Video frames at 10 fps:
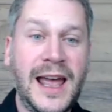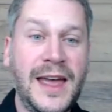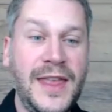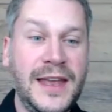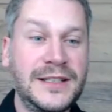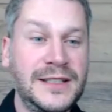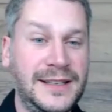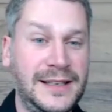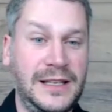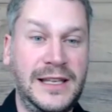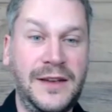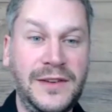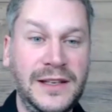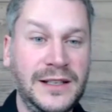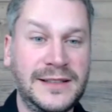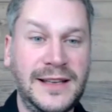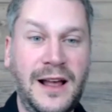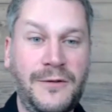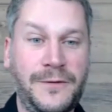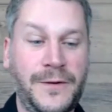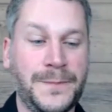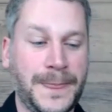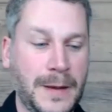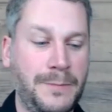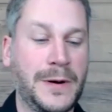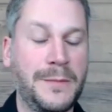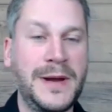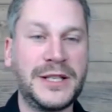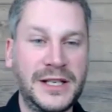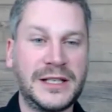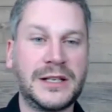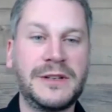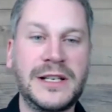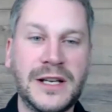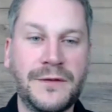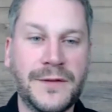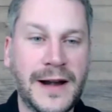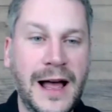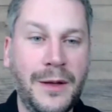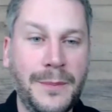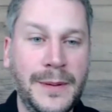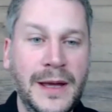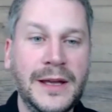And then just giving yourself permission to reach out for help,